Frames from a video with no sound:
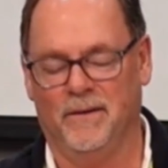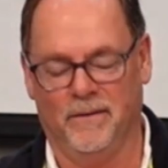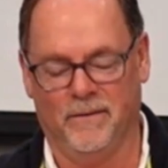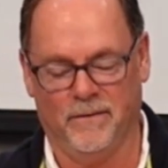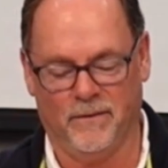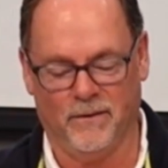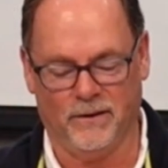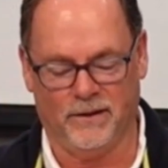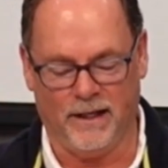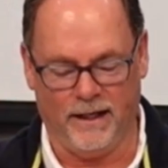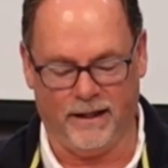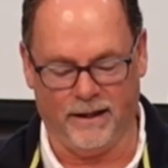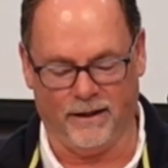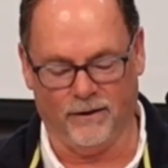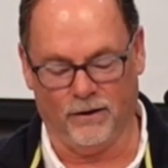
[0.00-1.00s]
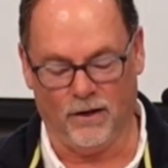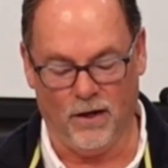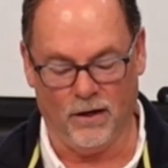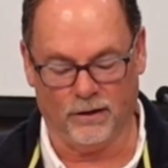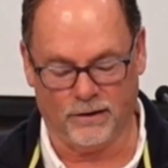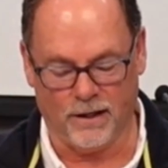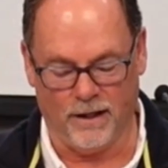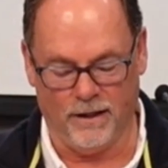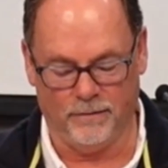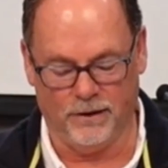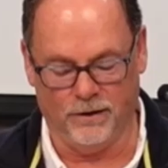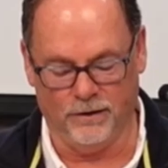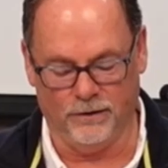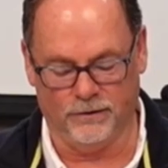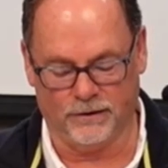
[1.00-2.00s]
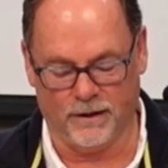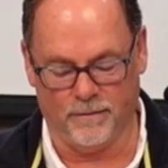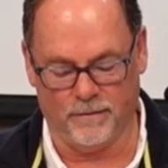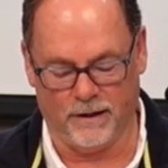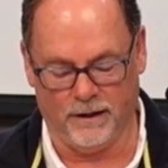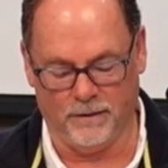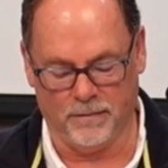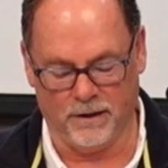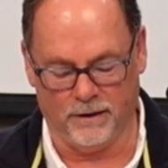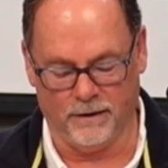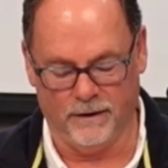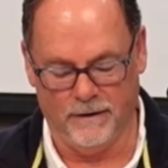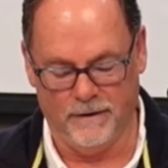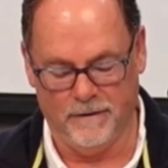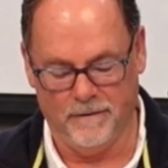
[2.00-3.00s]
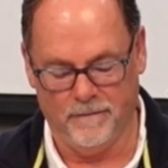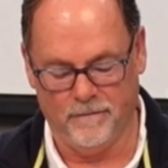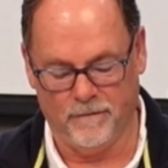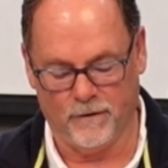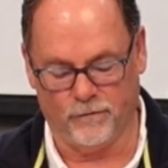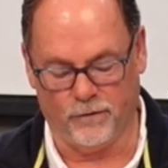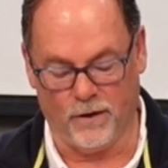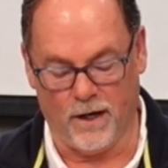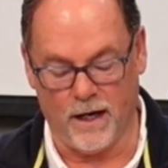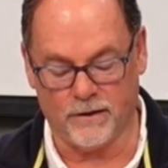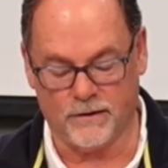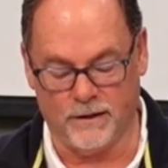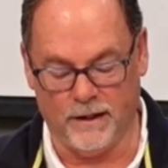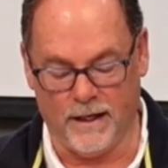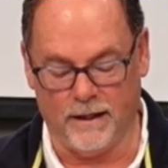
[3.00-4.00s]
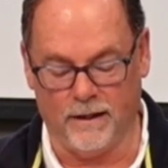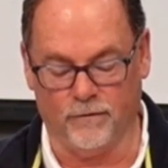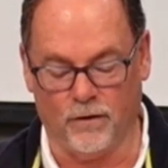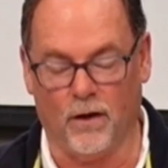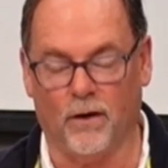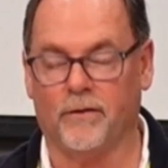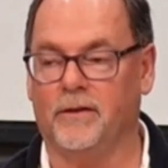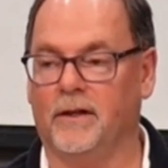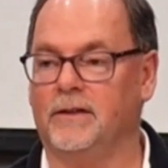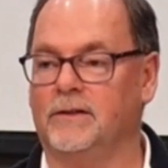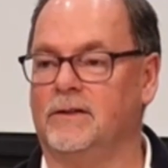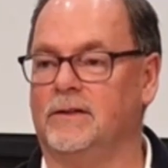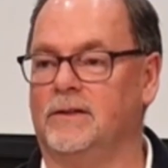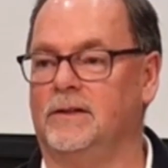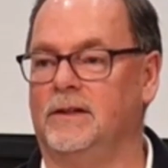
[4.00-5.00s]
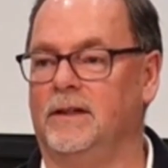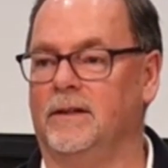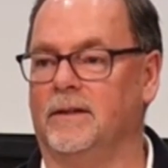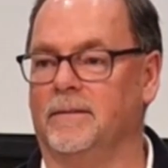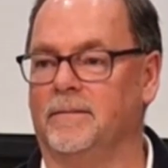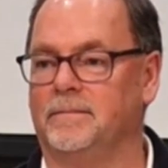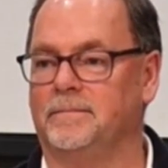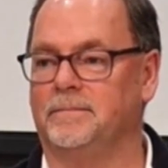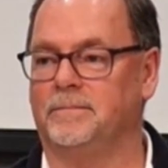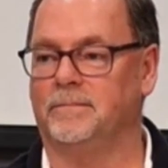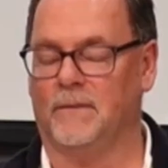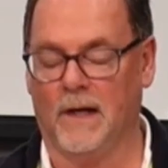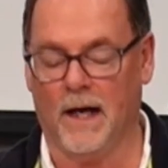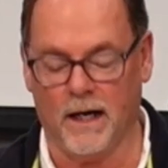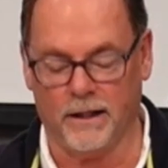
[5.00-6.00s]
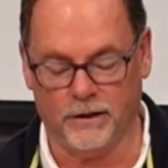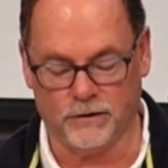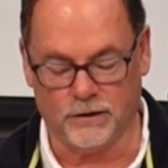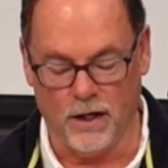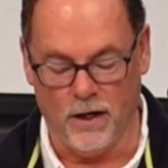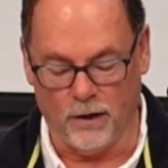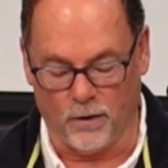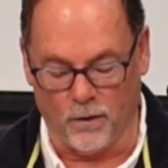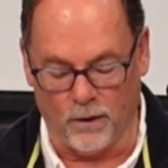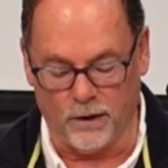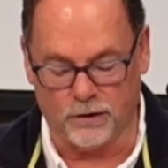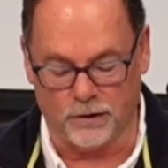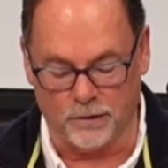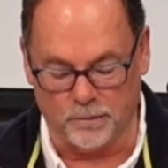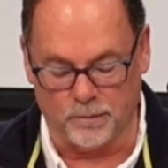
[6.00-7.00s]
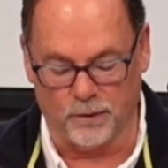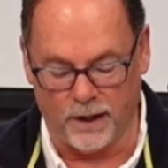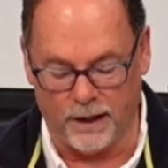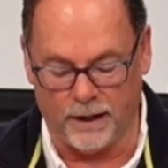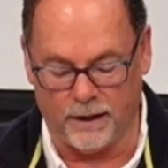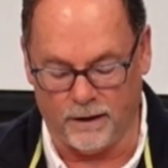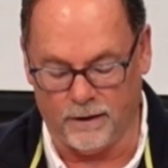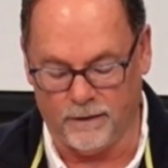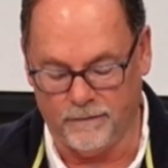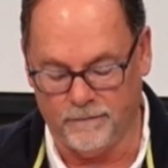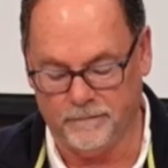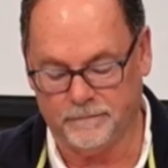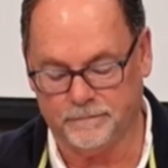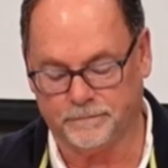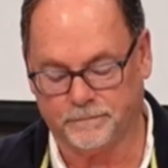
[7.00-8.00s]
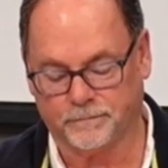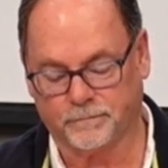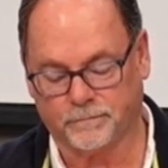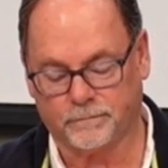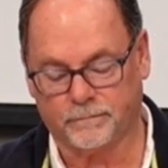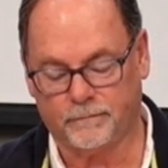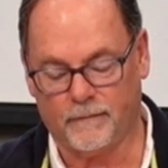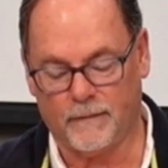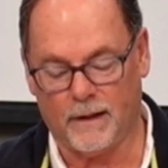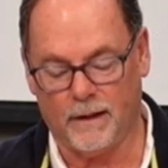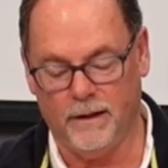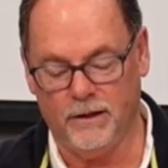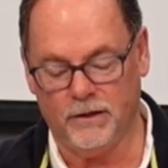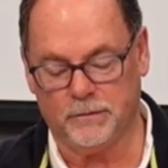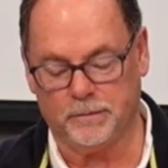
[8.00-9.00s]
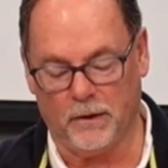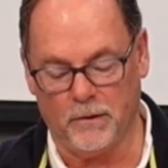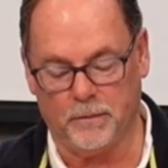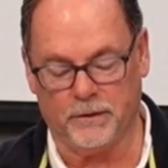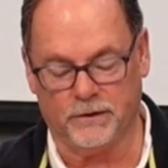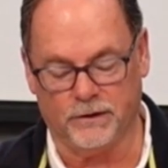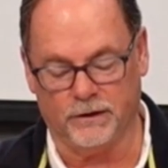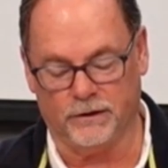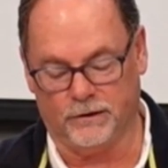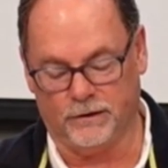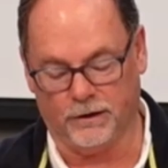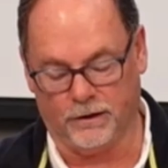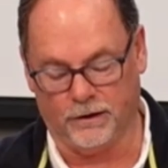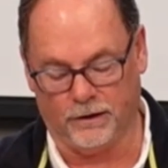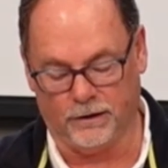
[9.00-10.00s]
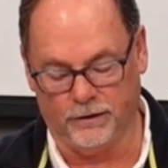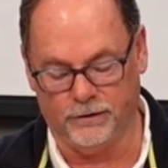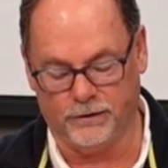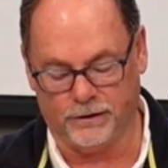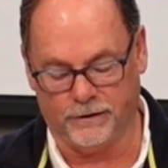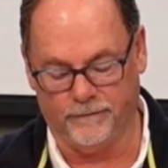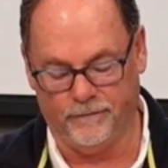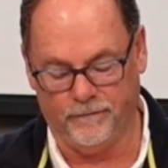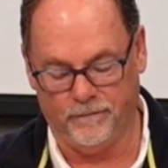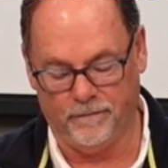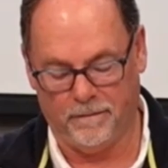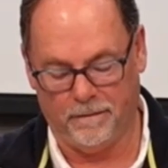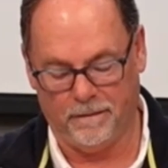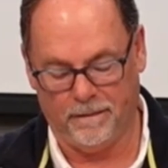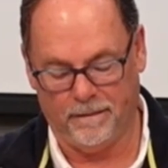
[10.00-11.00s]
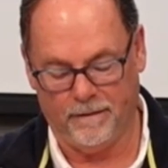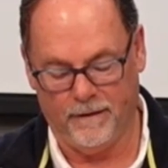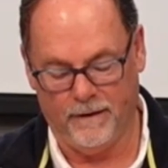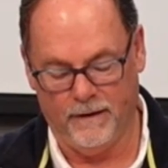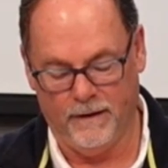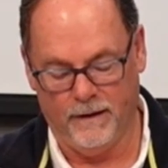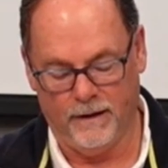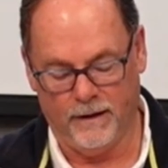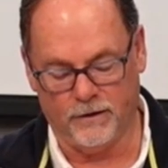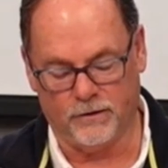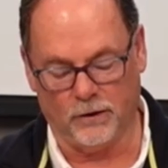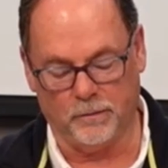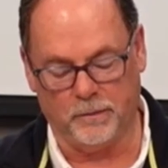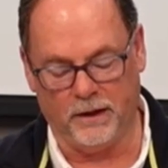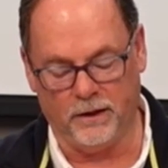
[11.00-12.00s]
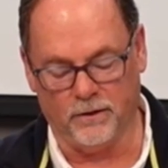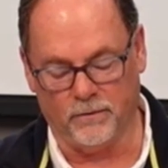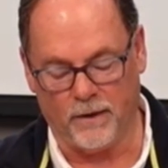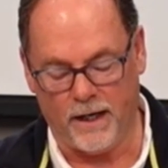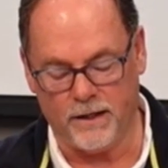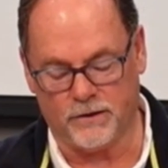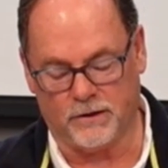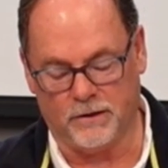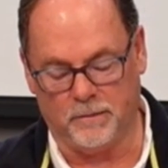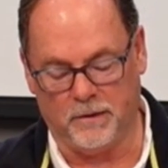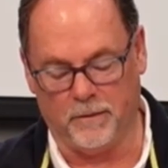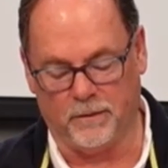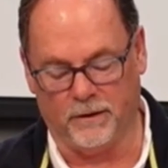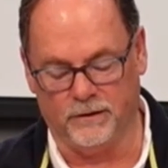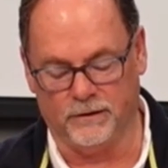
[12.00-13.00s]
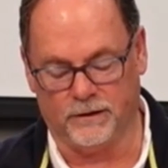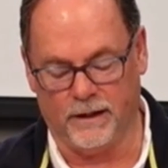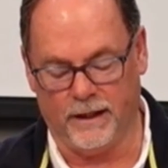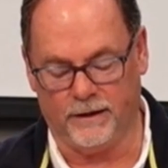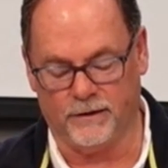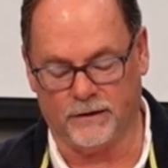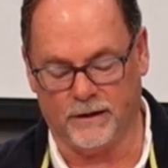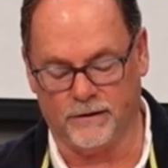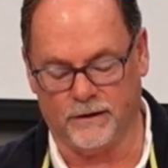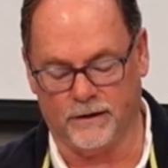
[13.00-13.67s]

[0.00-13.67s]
or taking a long time to do something. But for us, the end of all things is near. God is going to bring his purposes to conclusion. And so Peter writes to people and says this